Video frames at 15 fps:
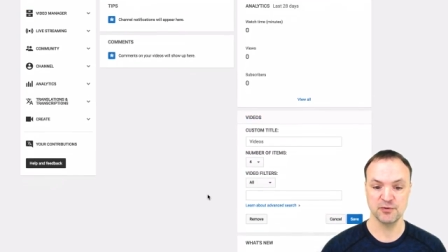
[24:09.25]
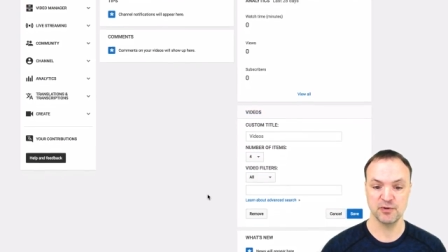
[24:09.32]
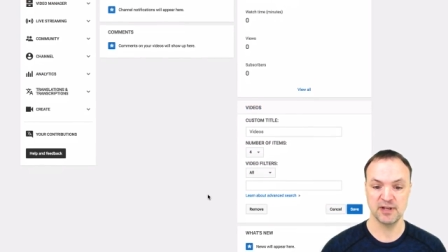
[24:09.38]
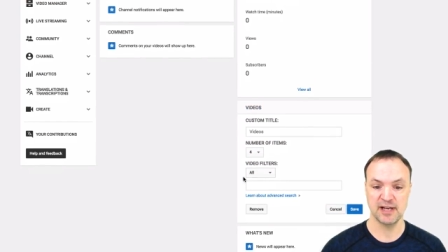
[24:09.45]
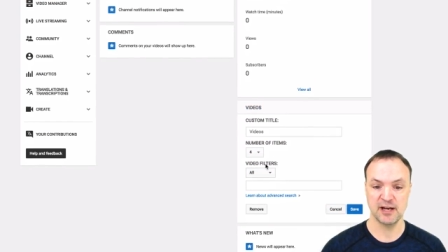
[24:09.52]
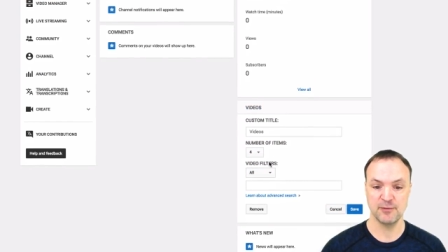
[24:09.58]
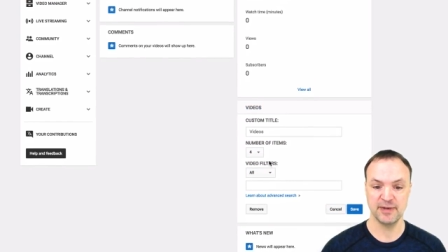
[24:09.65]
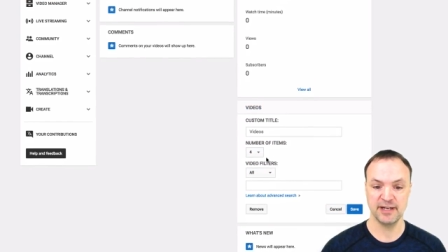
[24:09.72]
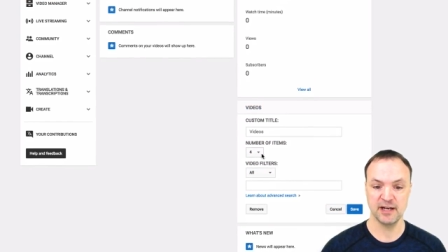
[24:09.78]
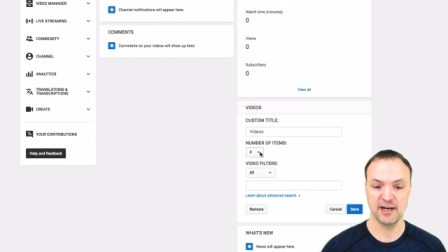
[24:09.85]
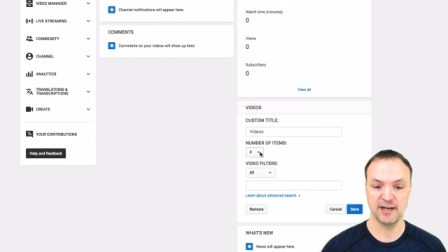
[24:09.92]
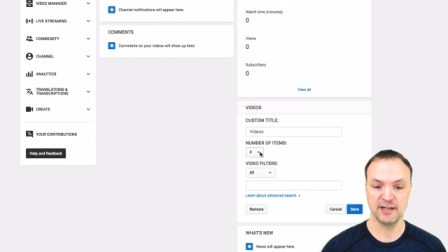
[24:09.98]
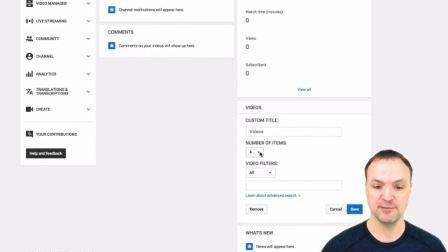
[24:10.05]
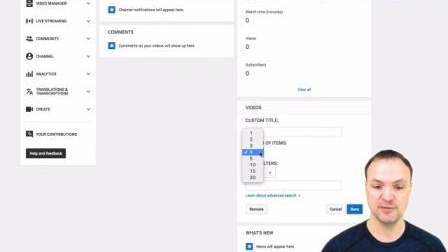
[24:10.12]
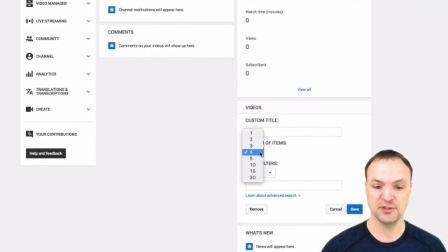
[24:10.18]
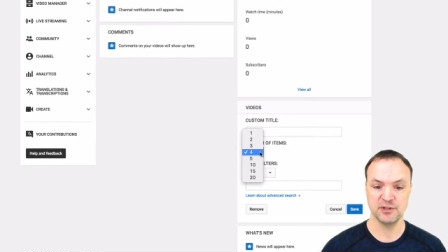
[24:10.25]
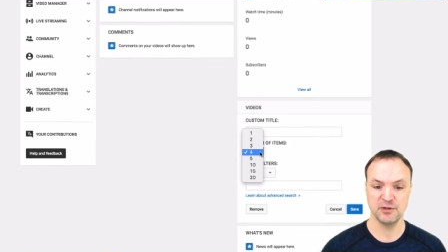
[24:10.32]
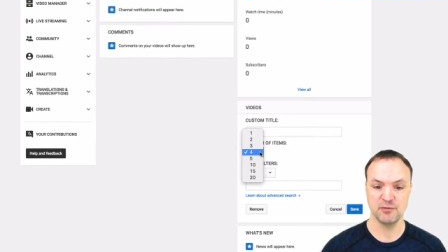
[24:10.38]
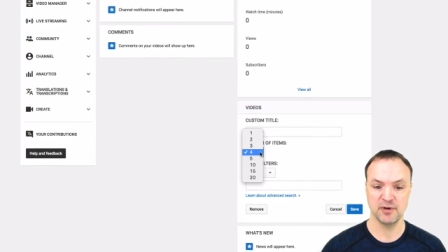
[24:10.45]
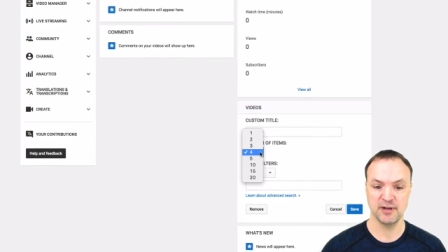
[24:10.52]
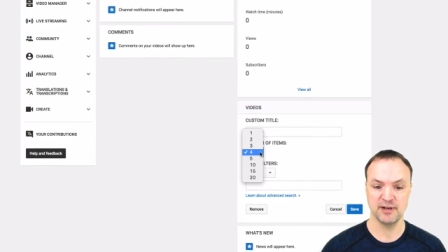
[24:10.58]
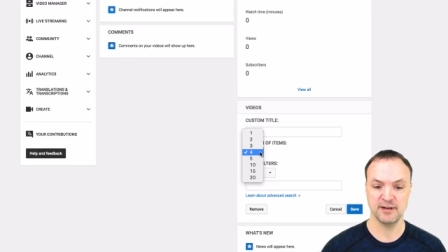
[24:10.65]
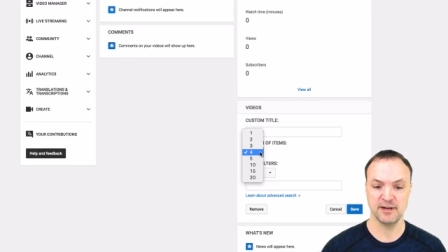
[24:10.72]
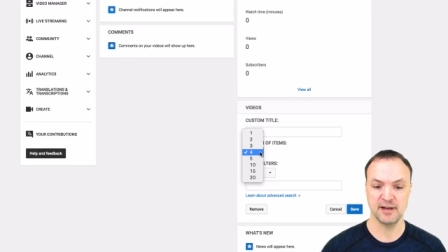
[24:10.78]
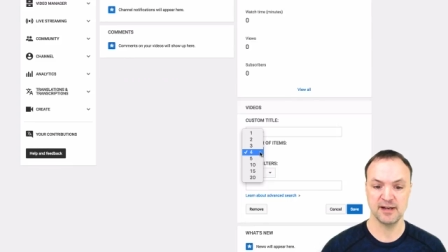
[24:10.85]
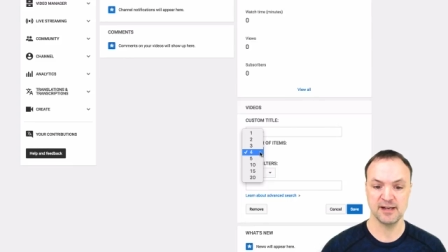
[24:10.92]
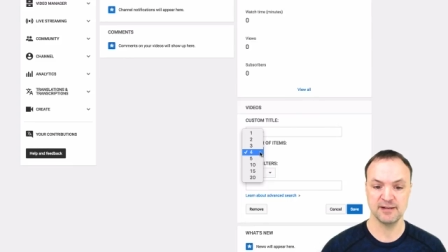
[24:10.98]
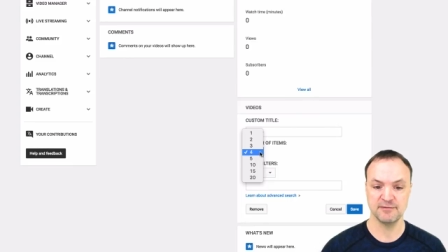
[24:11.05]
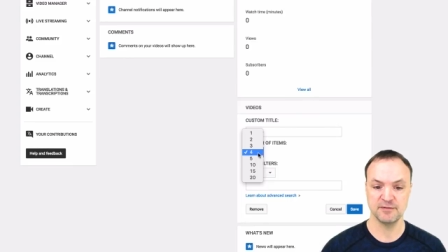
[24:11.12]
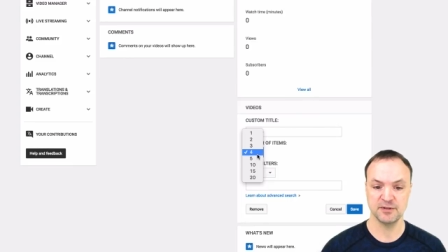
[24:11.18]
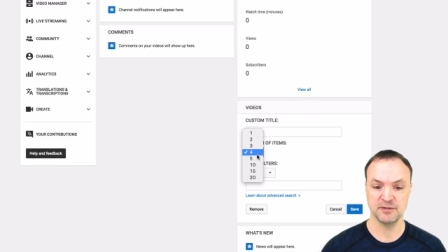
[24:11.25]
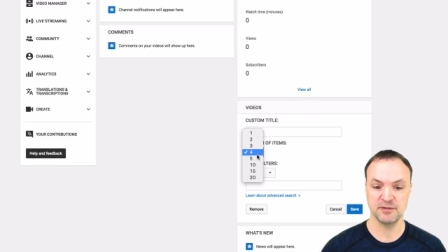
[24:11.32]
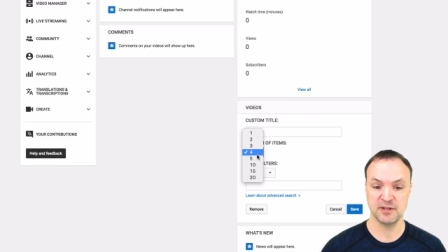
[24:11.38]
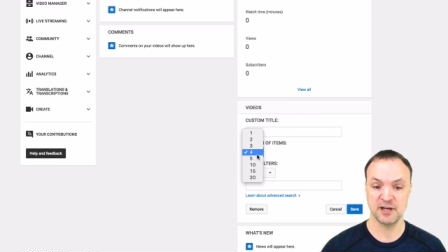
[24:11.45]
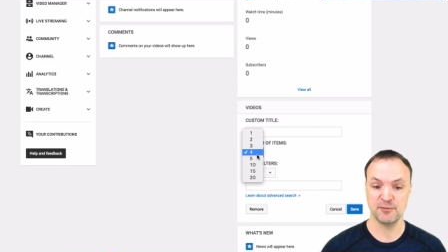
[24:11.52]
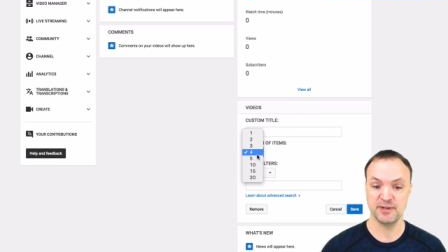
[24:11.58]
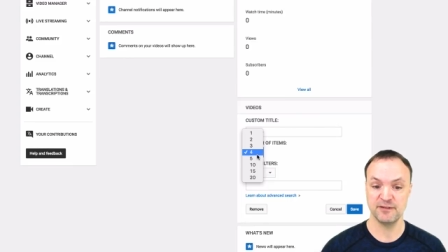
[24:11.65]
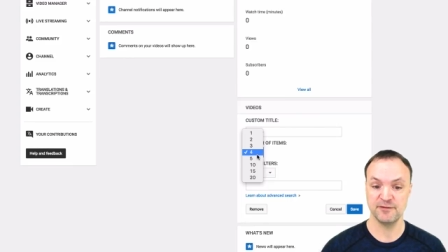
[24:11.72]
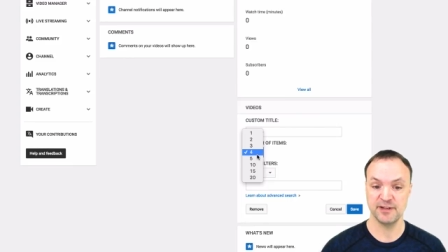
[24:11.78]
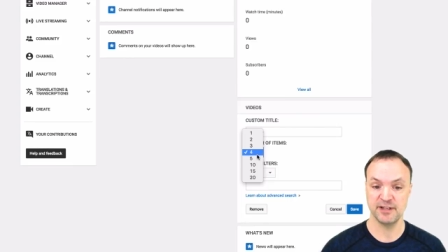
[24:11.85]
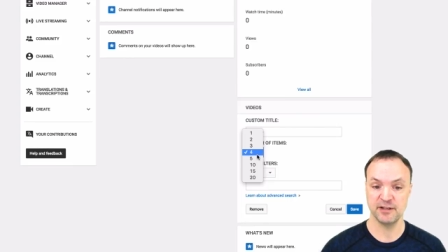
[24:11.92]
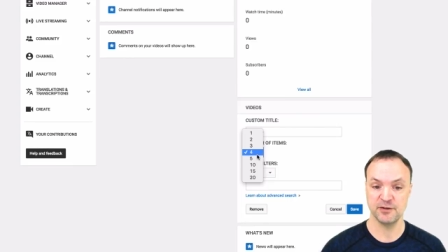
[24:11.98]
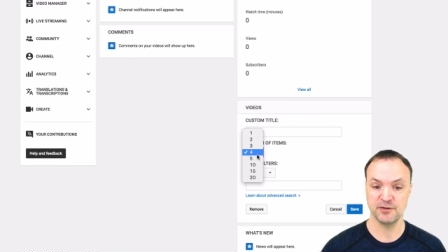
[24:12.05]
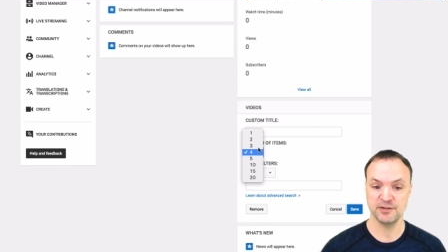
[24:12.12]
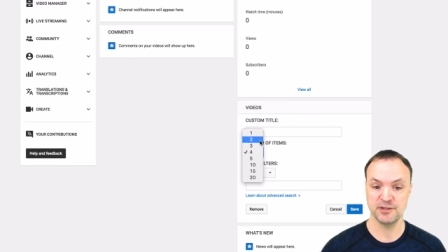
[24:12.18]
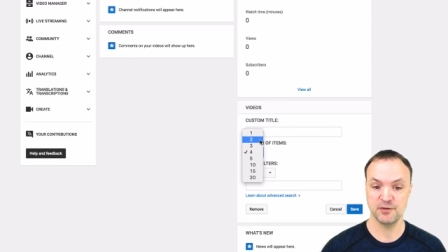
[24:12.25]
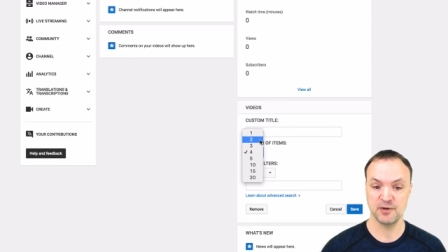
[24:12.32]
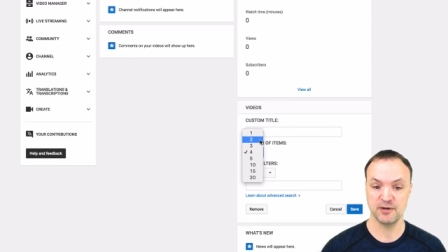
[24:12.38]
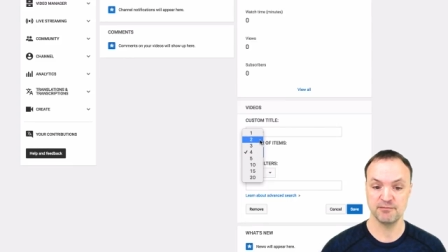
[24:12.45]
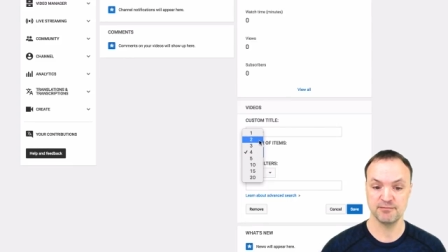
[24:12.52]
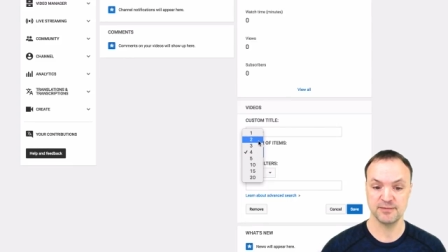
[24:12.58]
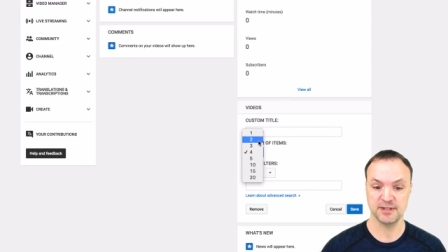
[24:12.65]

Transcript: well, how many items do you want it how many videos do you want?